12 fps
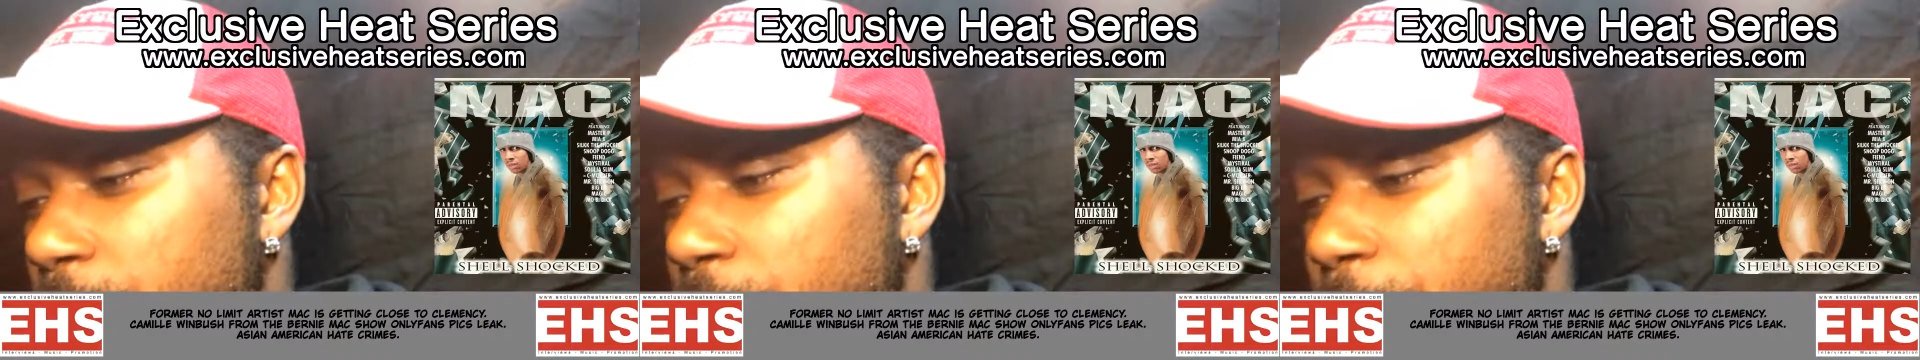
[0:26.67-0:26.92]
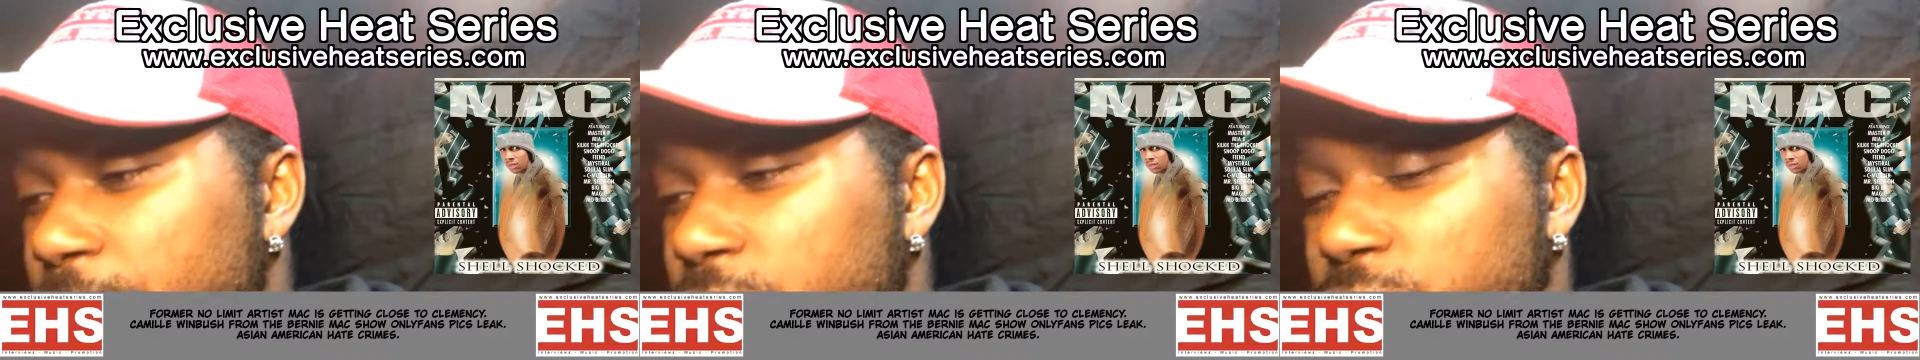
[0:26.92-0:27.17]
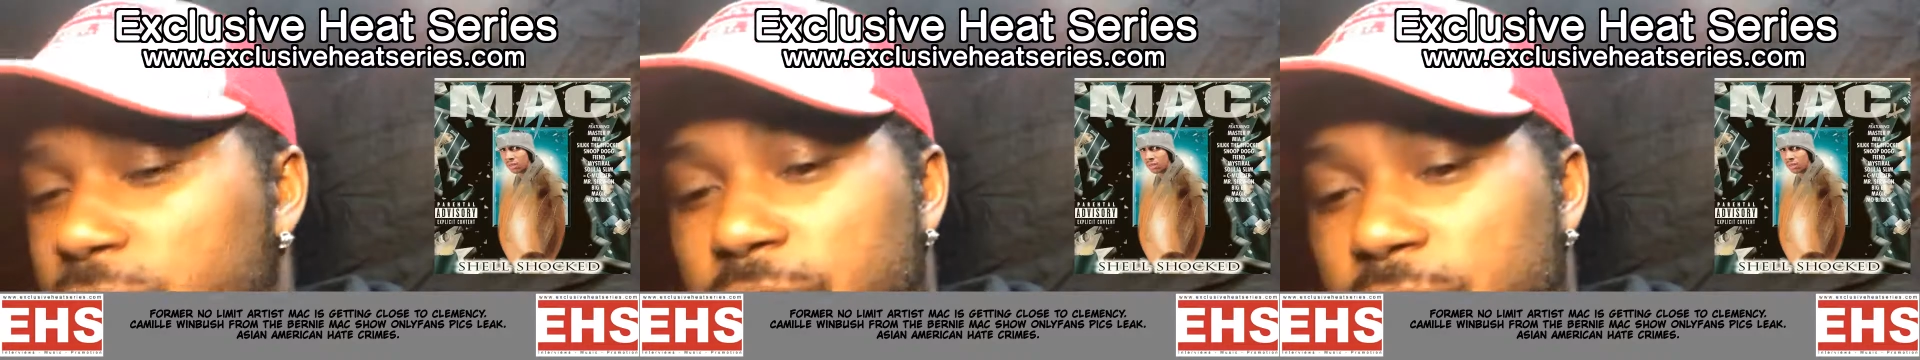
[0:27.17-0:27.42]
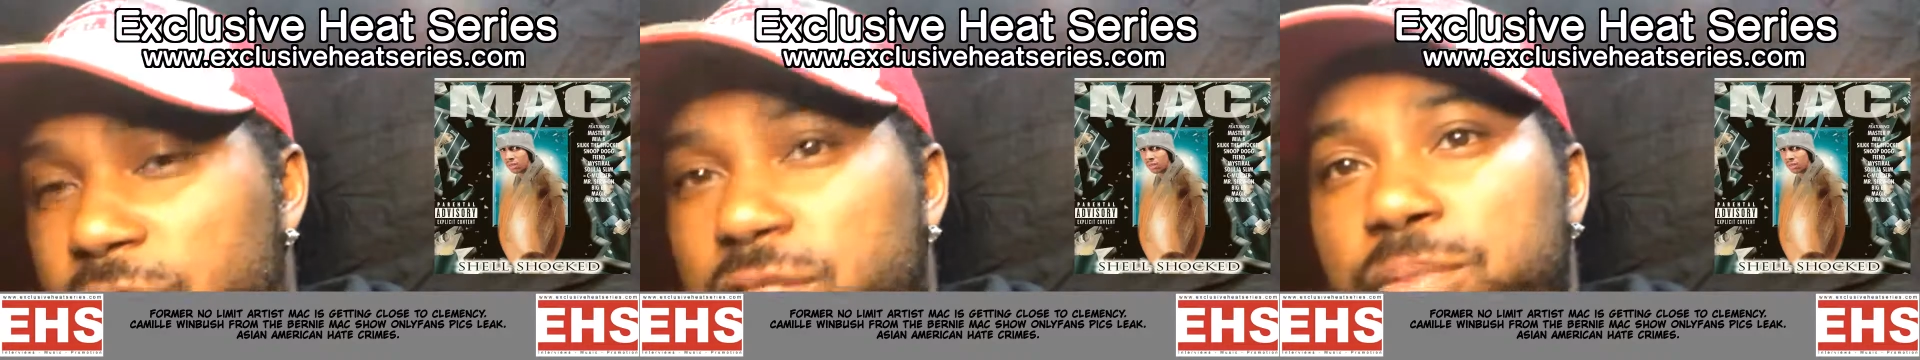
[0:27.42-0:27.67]
but make sure
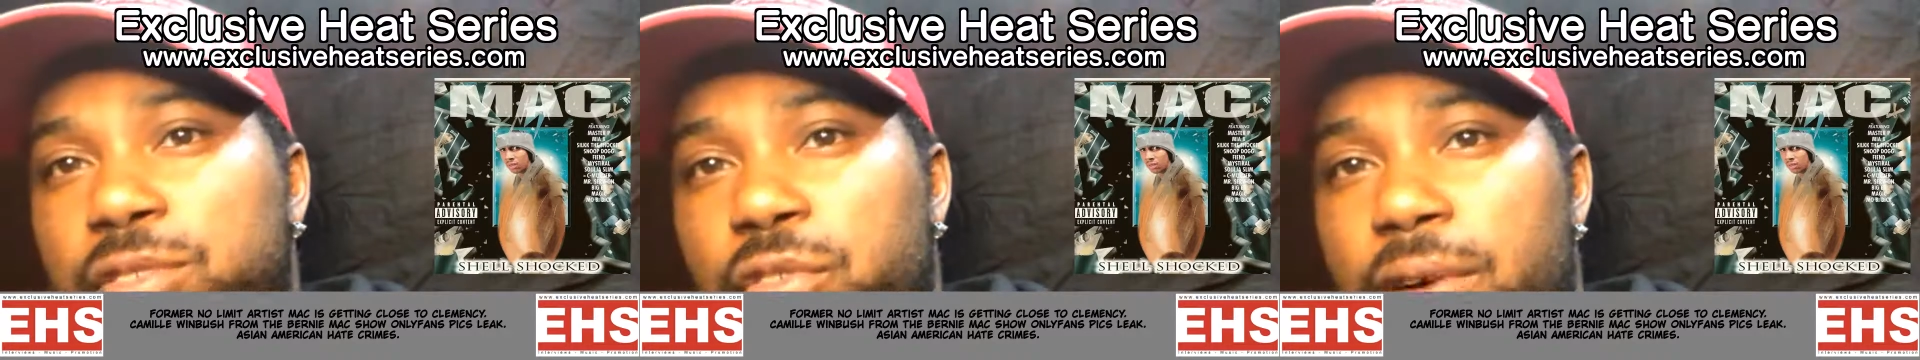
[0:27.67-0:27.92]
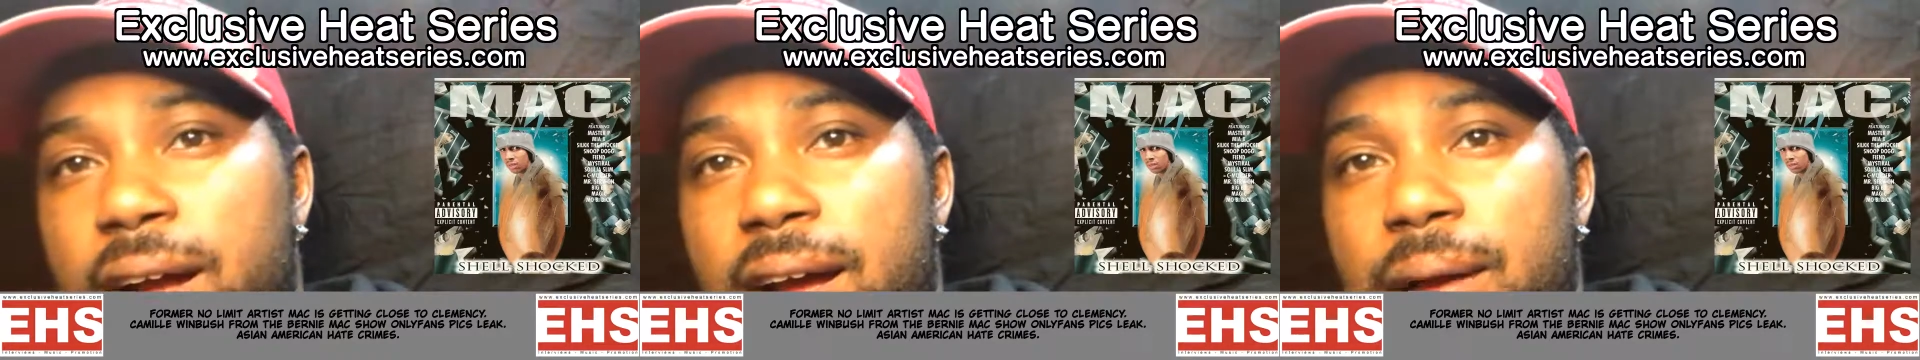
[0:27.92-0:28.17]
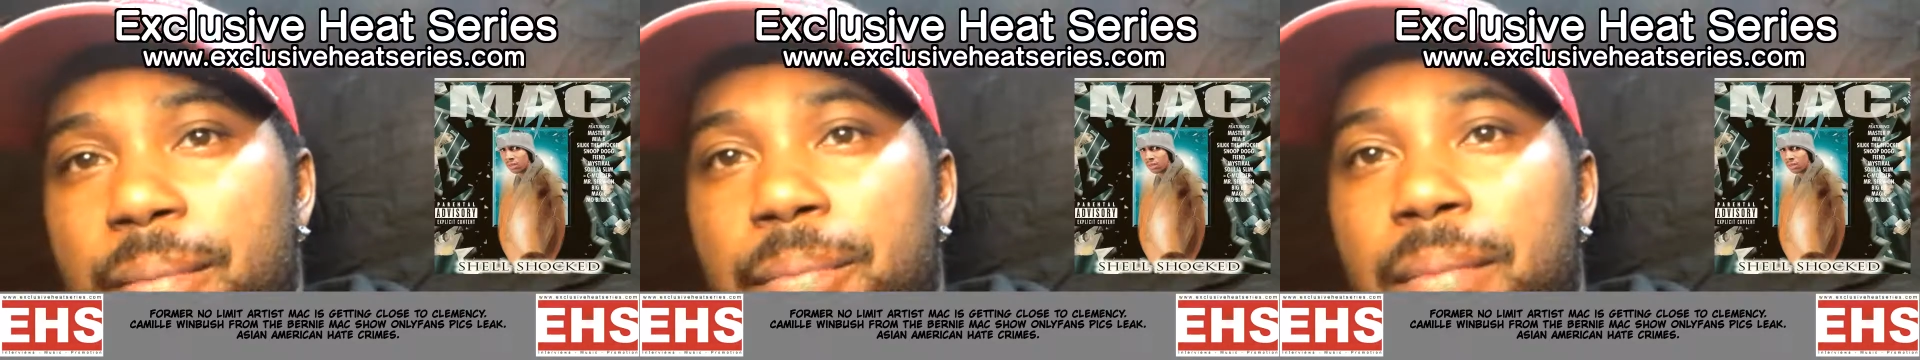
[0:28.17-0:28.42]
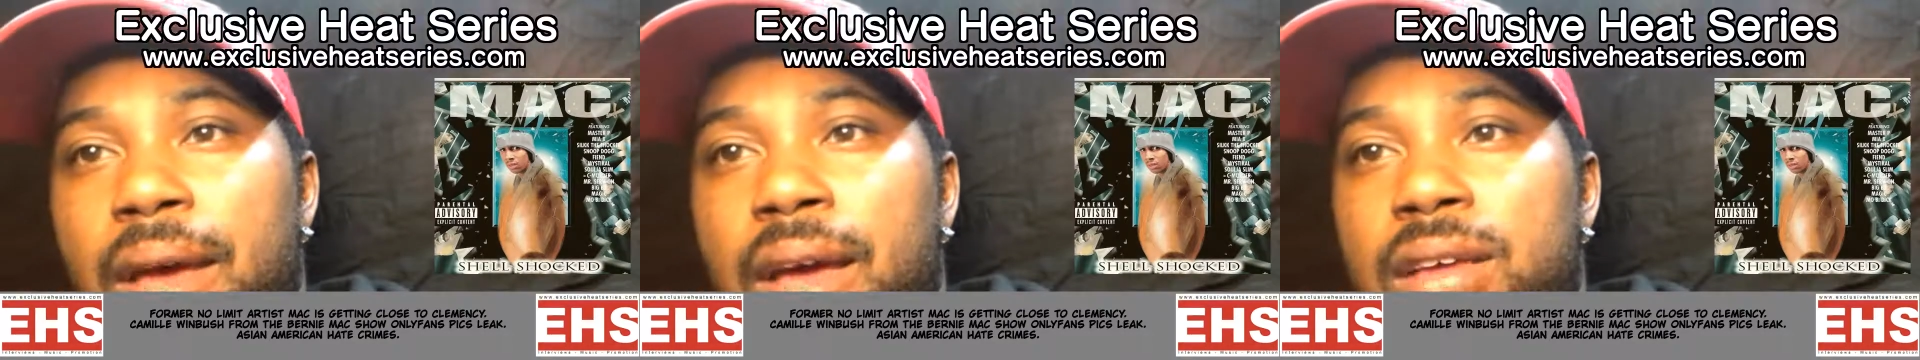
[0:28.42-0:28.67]
y'all subscribe,
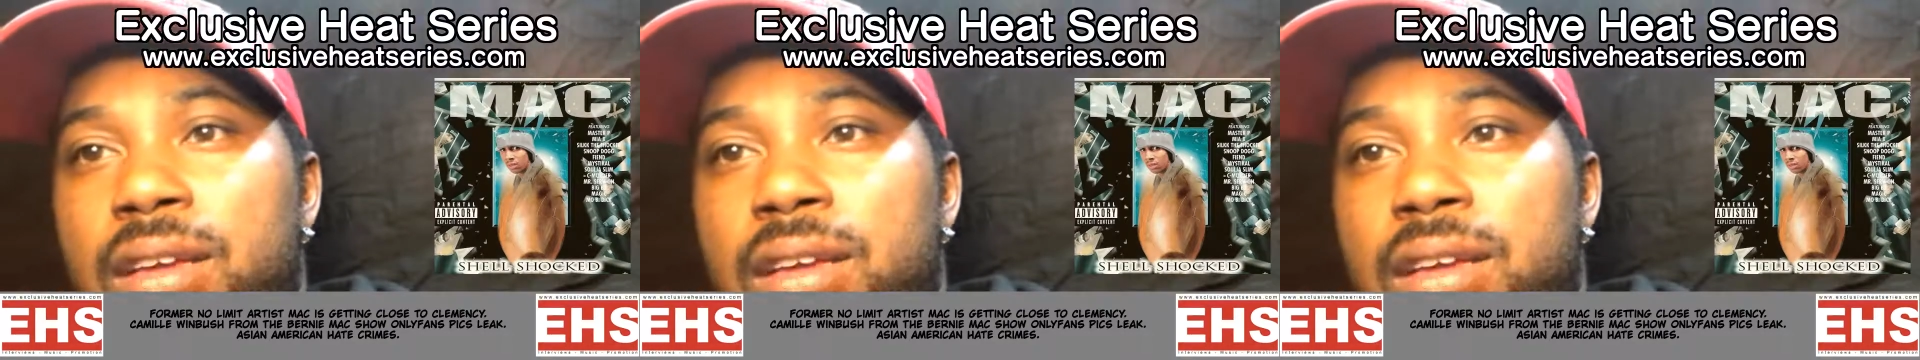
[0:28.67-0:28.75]
man.